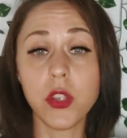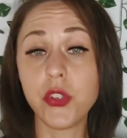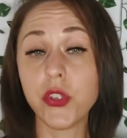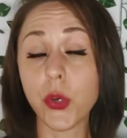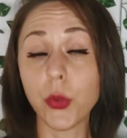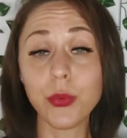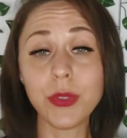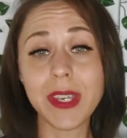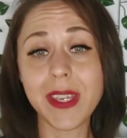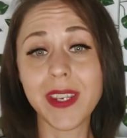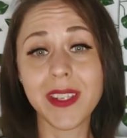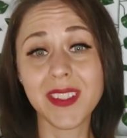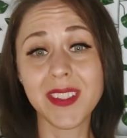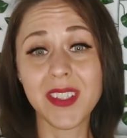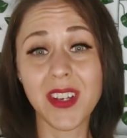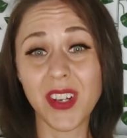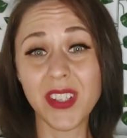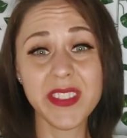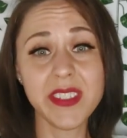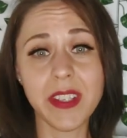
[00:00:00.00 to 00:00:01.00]
you don't get in
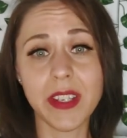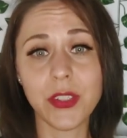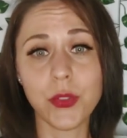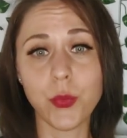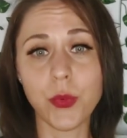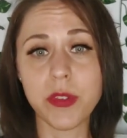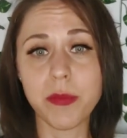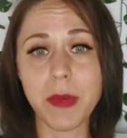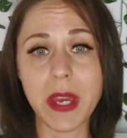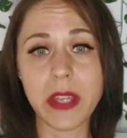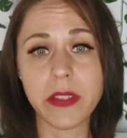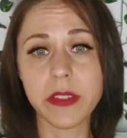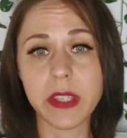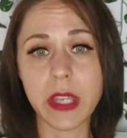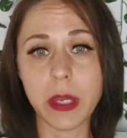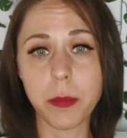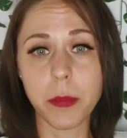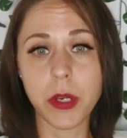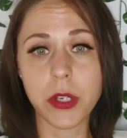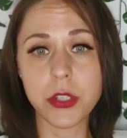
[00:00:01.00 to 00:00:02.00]
contact with math
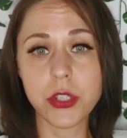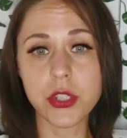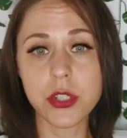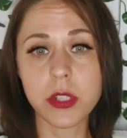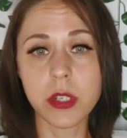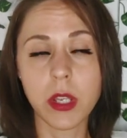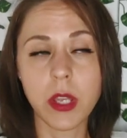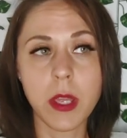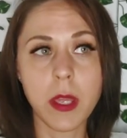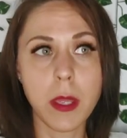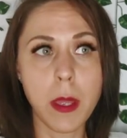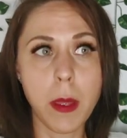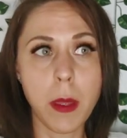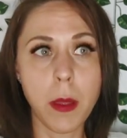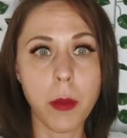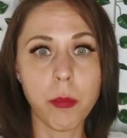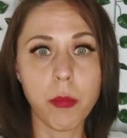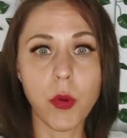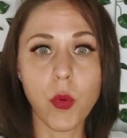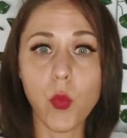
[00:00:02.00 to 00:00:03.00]
that much.
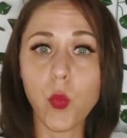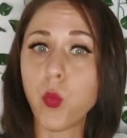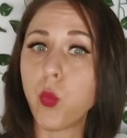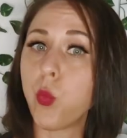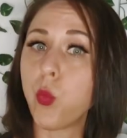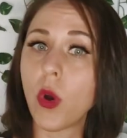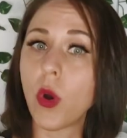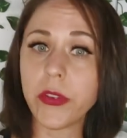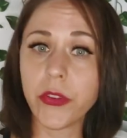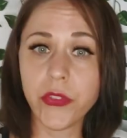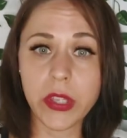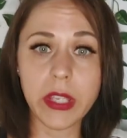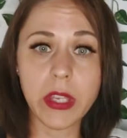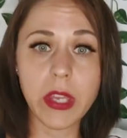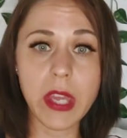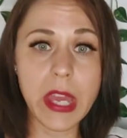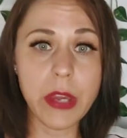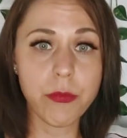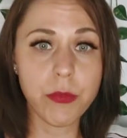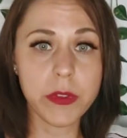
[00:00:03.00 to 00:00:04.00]
But one
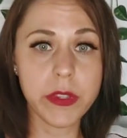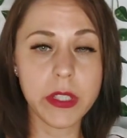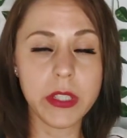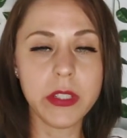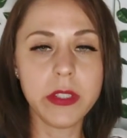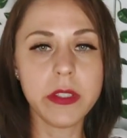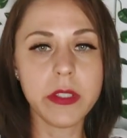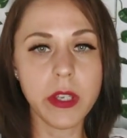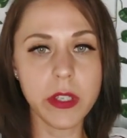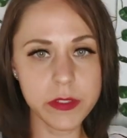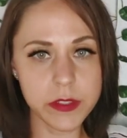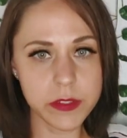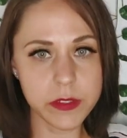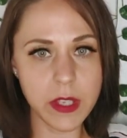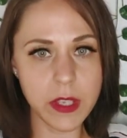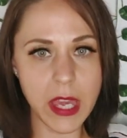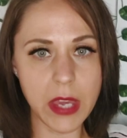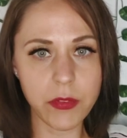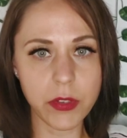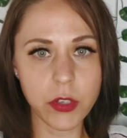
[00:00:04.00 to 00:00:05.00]
thing everything
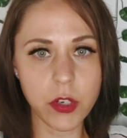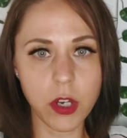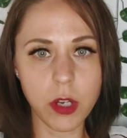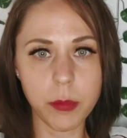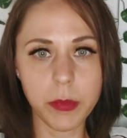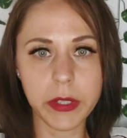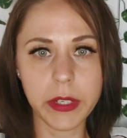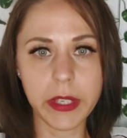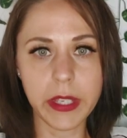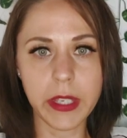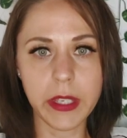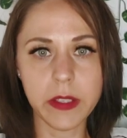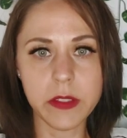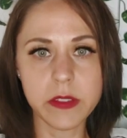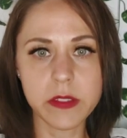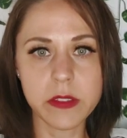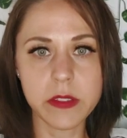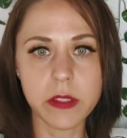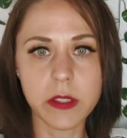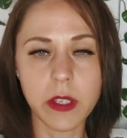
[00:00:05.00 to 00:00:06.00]
does have in common
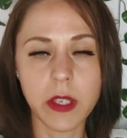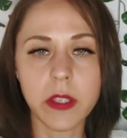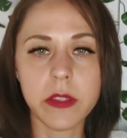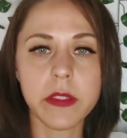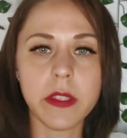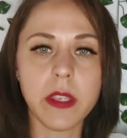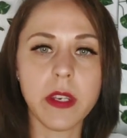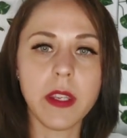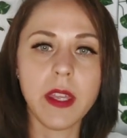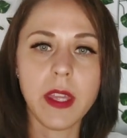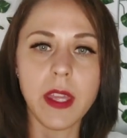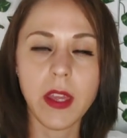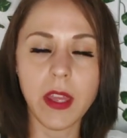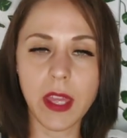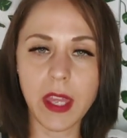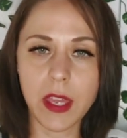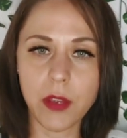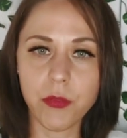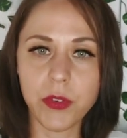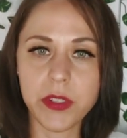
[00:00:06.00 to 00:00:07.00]
is that
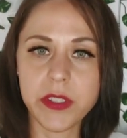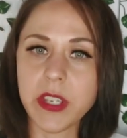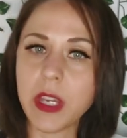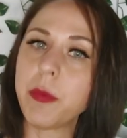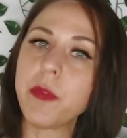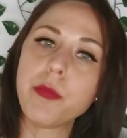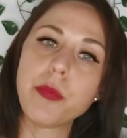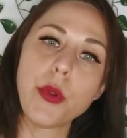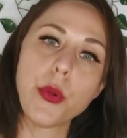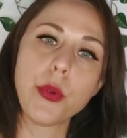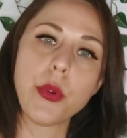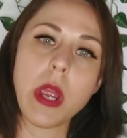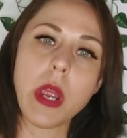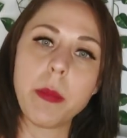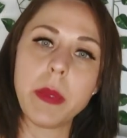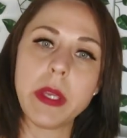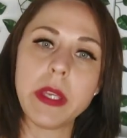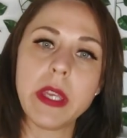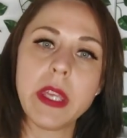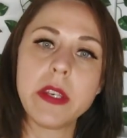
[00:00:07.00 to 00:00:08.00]
every type of
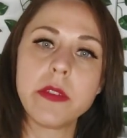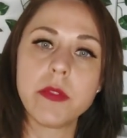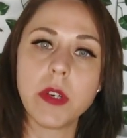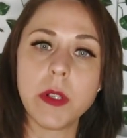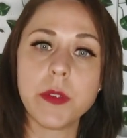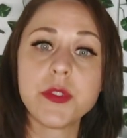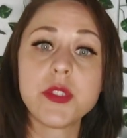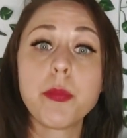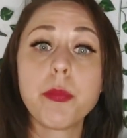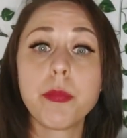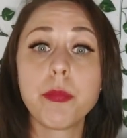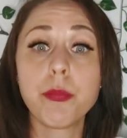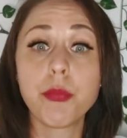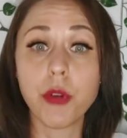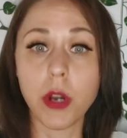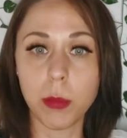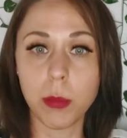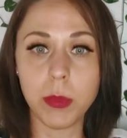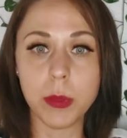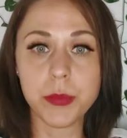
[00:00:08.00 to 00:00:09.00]
programming involves
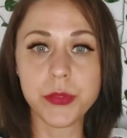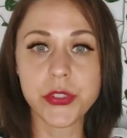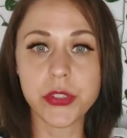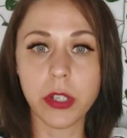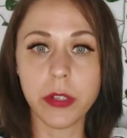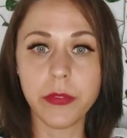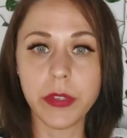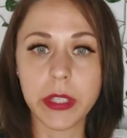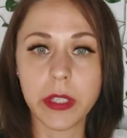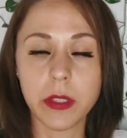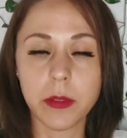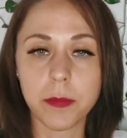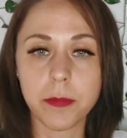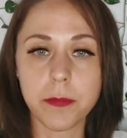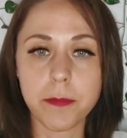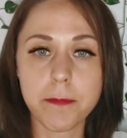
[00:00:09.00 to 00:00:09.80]
problem solving.